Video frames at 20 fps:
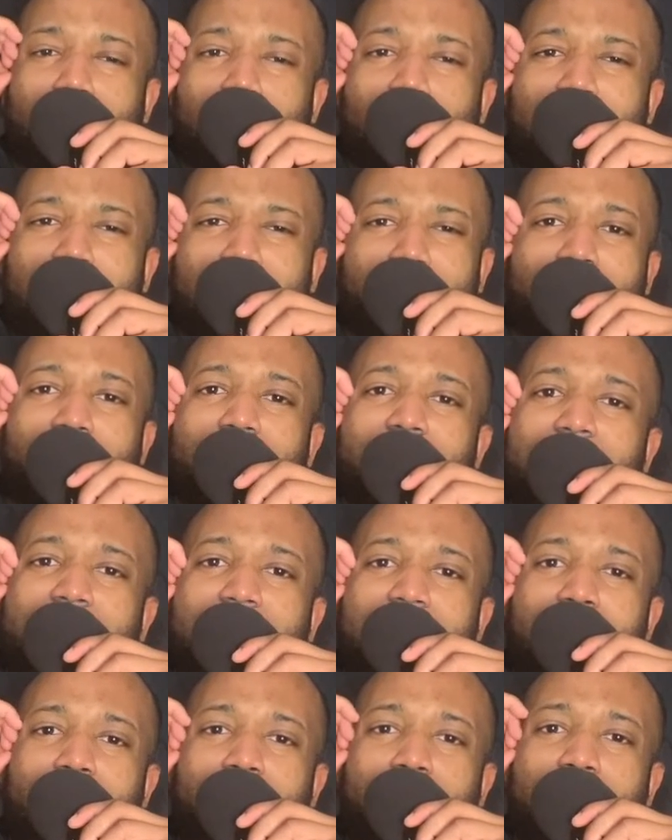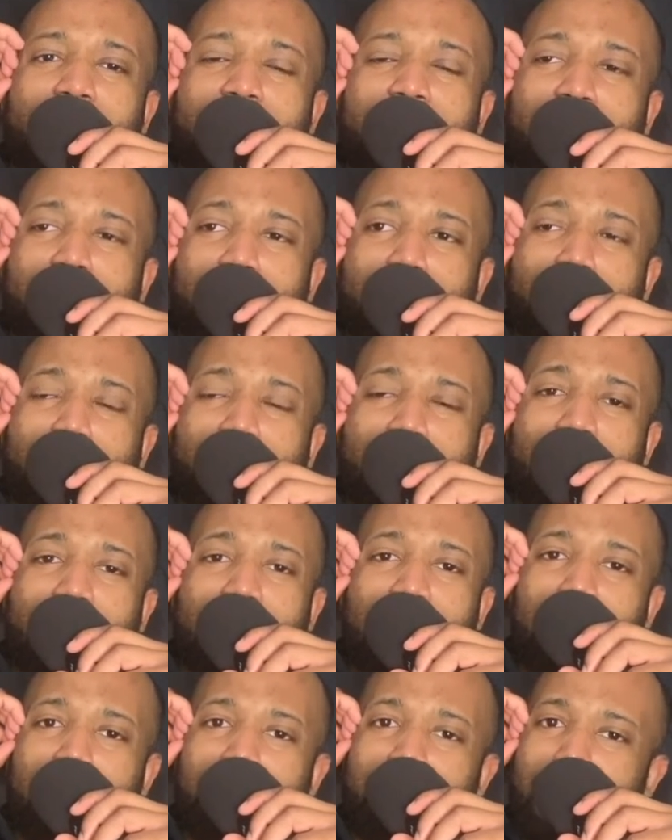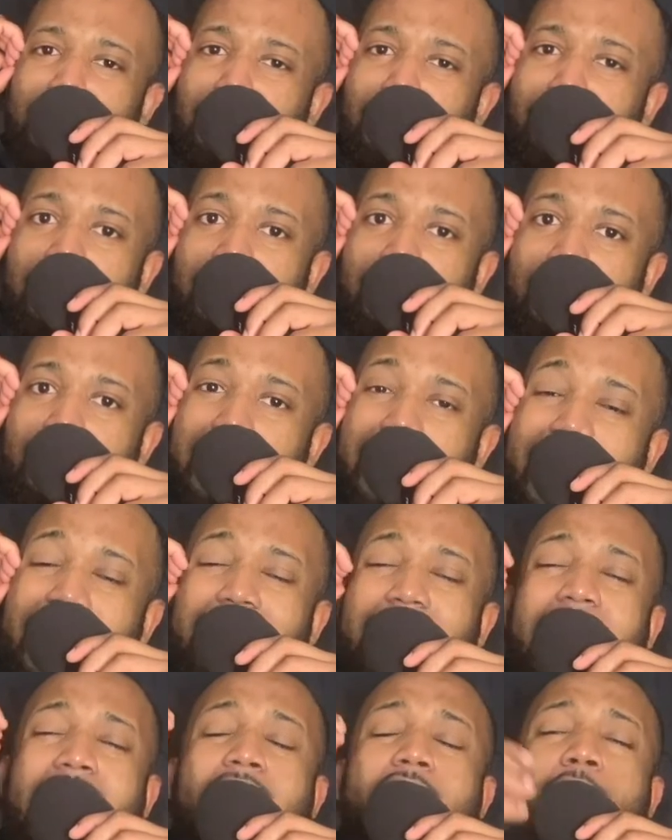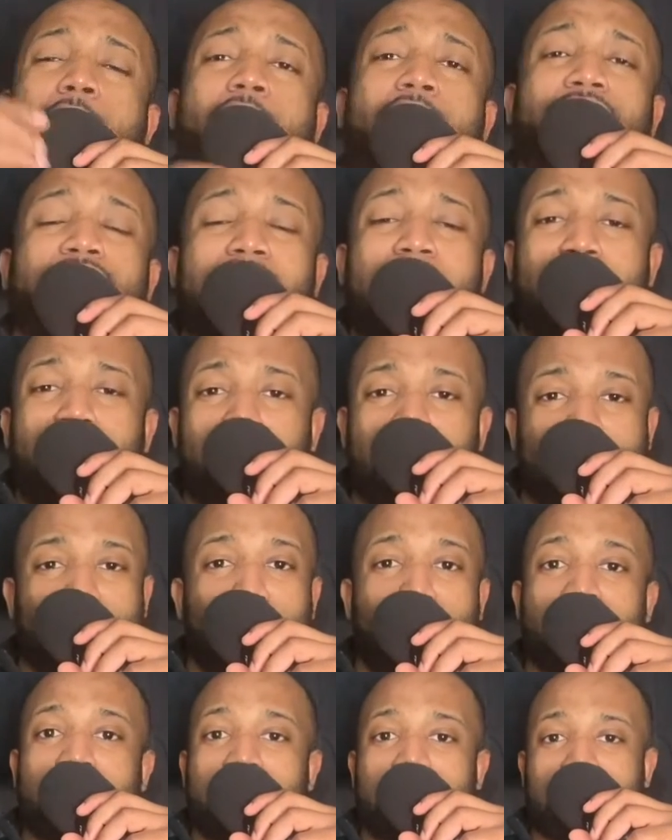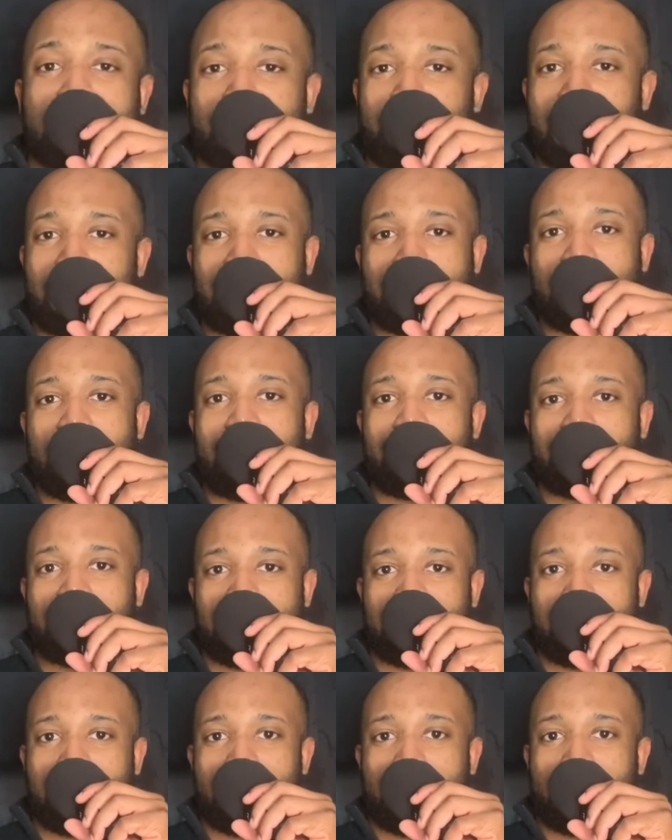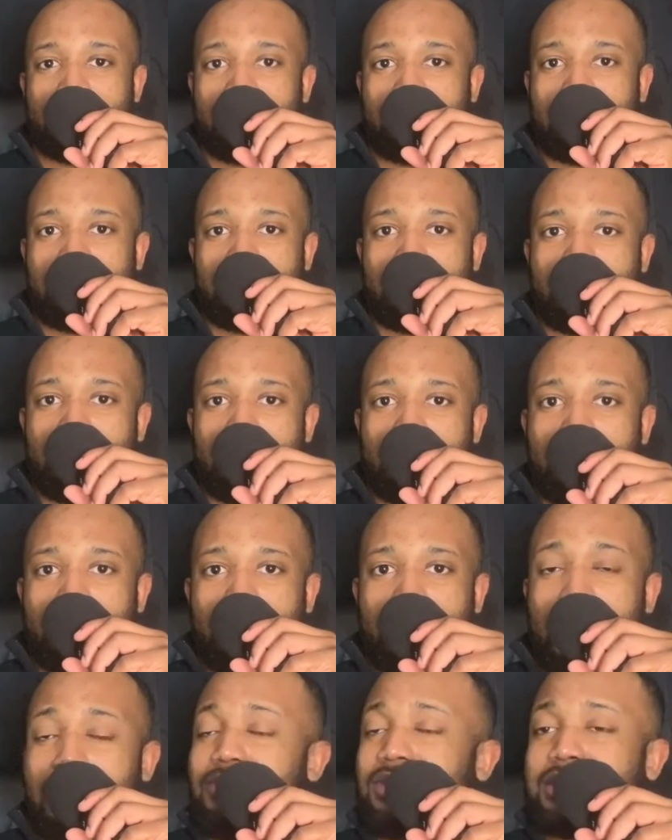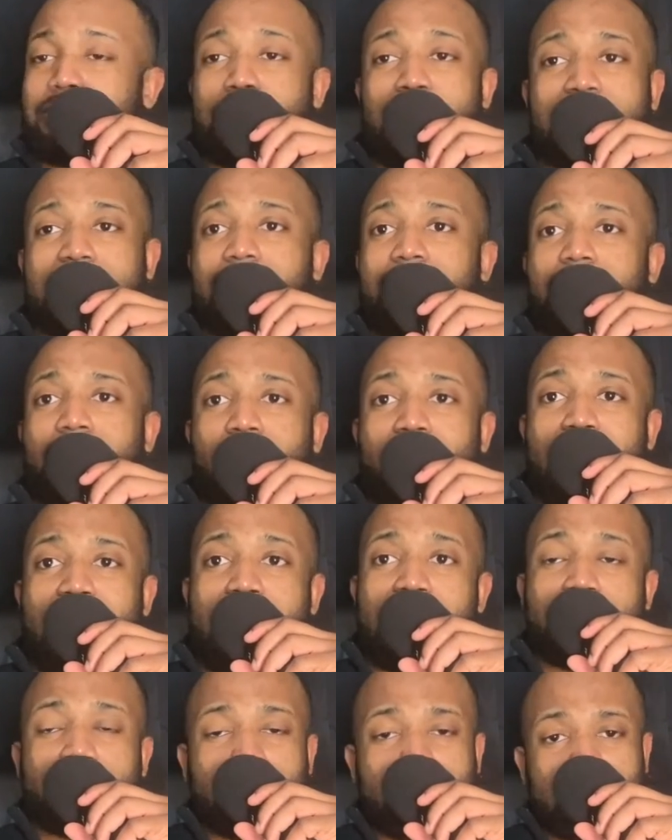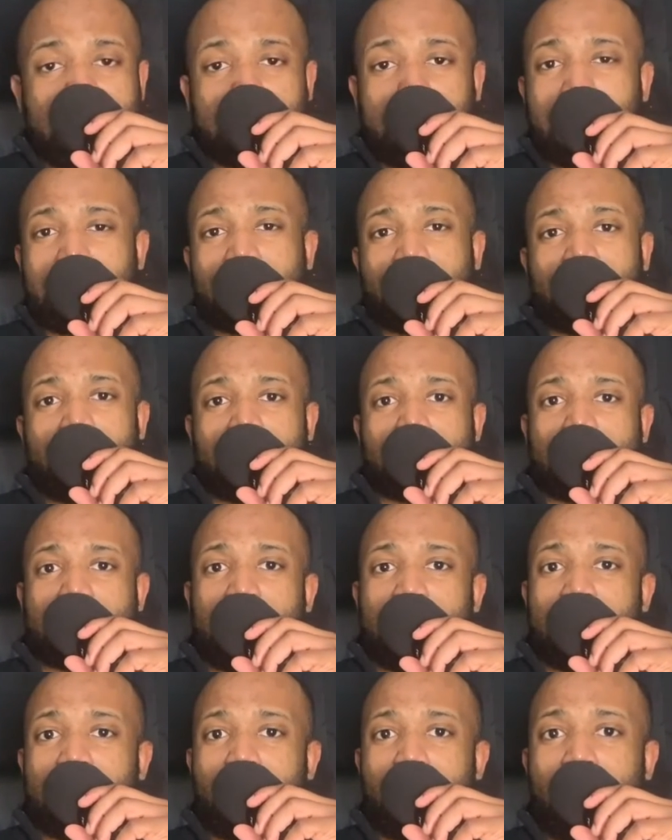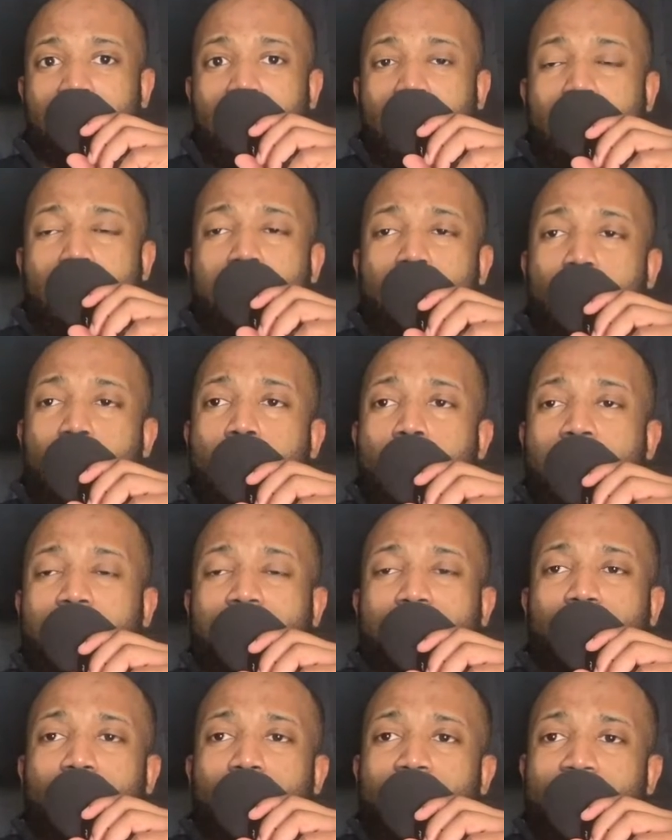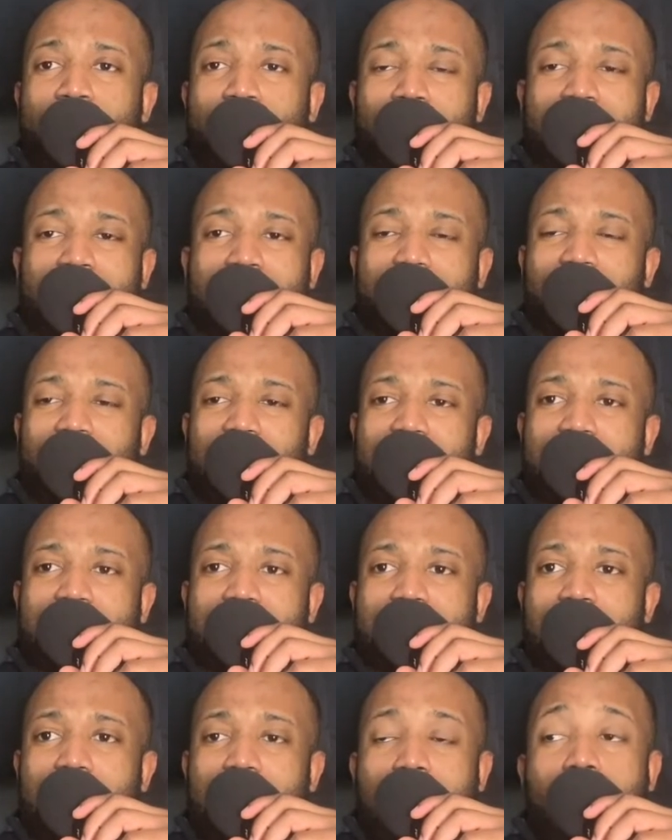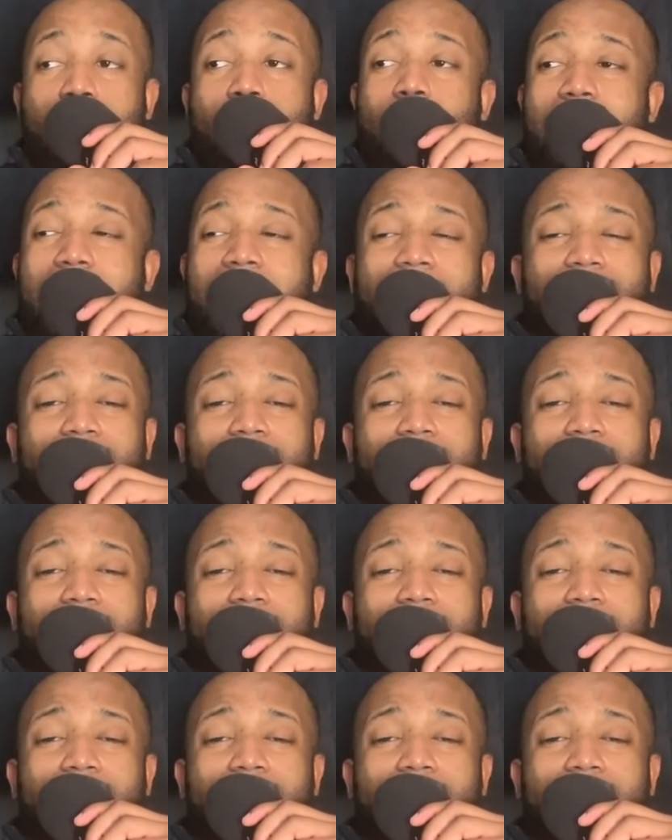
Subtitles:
that you need help, because who's going to help you? And how often have we done this to ourselves? Irrespective of your age, irrespective of your gender, we always go through these phases. Or I